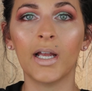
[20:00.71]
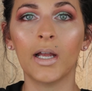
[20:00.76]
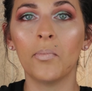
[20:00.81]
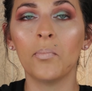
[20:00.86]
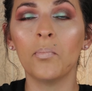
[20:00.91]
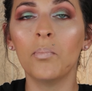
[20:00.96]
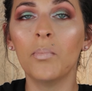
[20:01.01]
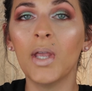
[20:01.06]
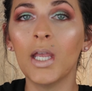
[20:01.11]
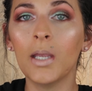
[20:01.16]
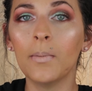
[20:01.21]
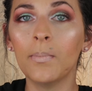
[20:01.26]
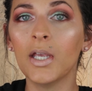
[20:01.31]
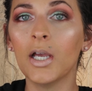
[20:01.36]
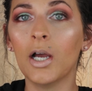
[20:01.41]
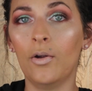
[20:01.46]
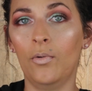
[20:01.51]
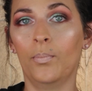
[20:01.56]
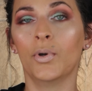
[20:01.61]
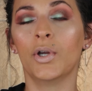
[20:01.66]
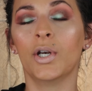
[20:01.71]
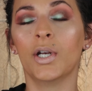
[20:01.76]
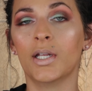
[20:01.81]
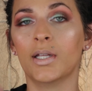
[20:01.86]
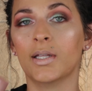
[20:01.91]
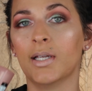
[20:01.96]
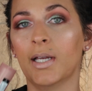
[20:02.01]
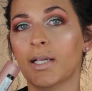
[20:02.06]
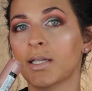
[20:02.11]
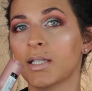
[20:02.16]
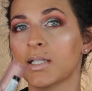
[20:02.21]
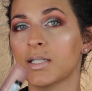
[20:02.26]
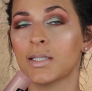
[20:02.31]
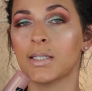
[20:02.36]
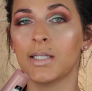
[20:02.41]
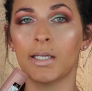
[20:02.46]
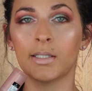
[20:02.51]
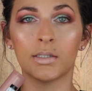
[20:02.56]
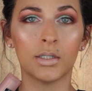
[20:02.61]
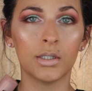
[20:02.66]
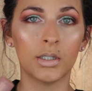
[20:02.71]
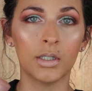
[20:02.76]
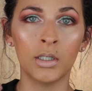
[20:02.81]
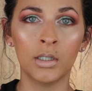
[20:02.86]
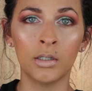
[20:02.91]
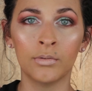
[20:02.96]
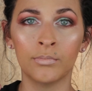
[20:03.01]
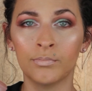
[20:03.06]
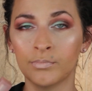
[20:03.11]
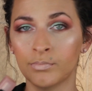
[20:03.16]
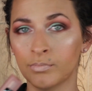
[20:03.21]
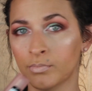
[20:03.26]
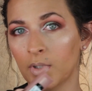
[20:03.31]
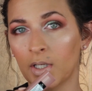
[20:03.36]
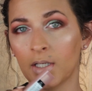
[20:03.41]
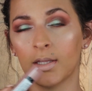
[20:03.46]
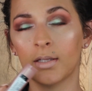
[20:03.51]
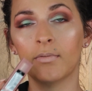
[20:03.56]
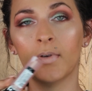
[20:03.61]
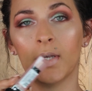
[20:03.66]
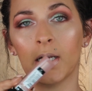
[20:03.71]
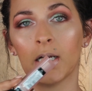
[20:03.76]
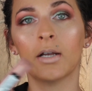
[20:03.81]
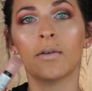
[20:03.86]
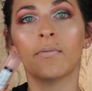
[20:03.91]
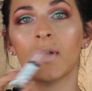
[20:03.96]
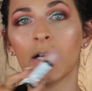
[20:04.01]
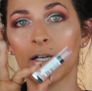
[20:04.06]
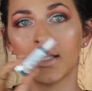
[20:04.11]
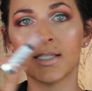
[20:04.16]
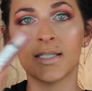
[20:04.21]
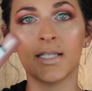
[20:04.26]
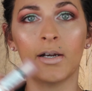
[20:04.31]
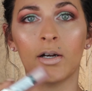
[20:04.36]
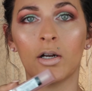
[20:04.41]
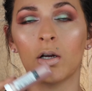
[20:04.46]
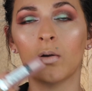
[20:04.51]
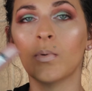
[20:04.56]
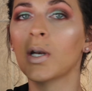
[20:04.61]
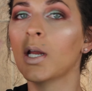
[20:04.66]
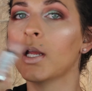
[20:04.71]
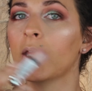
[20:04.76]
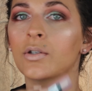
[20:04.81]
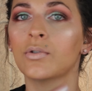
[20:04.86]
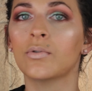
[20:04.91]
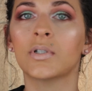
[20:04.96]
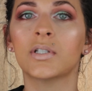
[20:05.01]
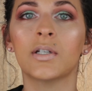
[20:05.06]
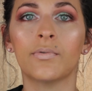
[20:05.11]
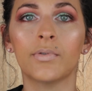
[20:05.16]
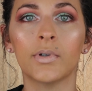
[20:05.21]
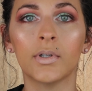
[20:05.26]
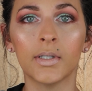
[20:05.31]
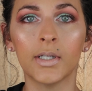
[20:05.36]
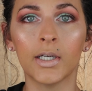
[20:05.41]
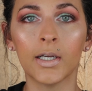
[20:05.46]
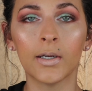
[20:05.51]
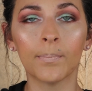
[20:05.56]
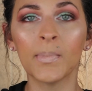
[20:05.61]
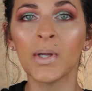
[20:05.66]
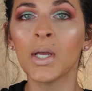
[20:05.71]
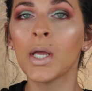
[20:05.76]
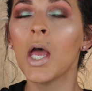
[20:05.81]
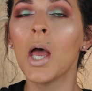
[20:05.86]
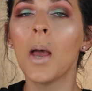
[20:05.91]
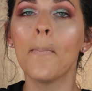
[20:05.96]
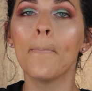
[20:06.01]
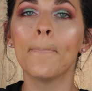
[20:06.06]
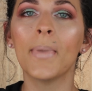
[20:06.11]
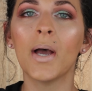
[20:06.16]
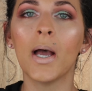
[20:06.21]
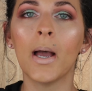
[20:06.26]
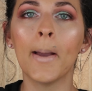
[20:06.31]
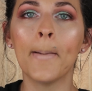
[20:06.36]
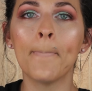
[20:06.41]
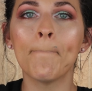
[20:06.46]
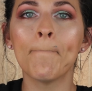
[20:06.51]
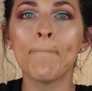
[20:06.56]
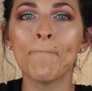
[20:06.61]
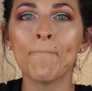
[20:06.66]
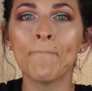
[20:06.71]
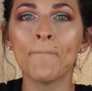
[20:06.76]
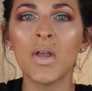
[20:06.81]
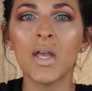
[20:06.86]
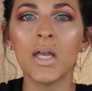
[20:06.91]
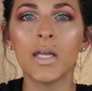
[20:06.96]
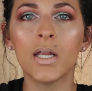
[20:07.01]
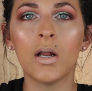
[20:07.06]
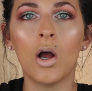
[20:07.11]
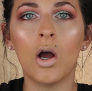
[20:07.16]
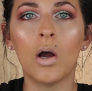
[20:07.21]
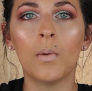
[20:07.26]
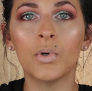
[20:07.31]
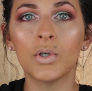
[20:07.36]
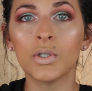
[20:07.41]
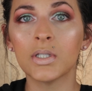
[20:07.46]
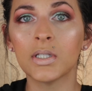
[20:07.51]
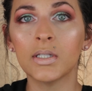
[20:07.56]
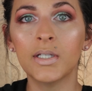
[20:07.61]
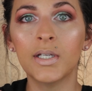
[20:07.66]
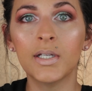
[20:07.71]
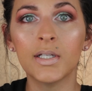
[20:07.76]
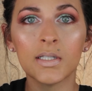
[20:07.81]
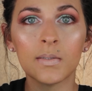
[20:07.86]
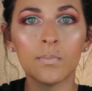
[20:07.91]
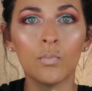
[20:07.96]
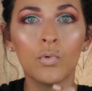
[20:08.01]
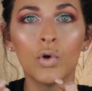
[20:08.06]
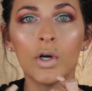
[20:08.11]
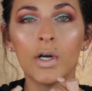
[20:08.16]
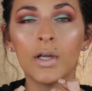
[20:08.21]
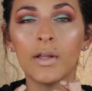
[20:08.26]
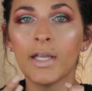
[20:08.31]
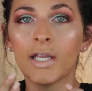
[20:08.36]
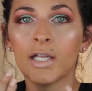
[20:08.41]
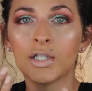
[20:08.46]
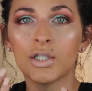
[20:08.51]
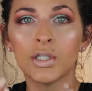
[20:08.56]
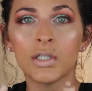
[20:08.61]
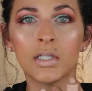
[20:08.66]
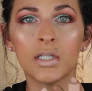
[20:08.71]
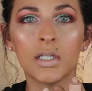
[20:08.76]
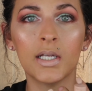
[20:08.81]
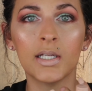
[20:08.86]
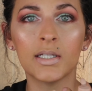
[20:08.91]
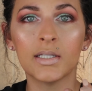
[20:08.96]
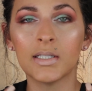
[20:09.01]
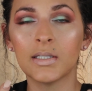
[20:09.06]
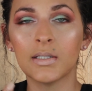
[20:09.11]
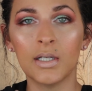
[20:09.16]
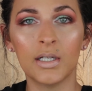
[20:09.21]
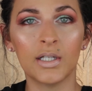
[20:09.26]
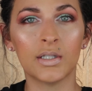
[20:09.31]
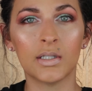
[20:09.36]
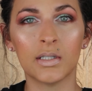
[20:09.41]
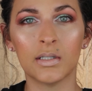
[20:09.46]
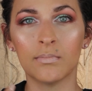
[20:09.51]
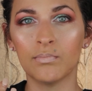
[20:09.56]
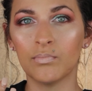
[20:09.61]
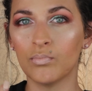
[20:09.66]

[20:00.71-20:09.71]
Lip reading: Like, maybe I'll put it in like the center, like the very, very center when I do a different lip, but it almost leans more like it's just, it's,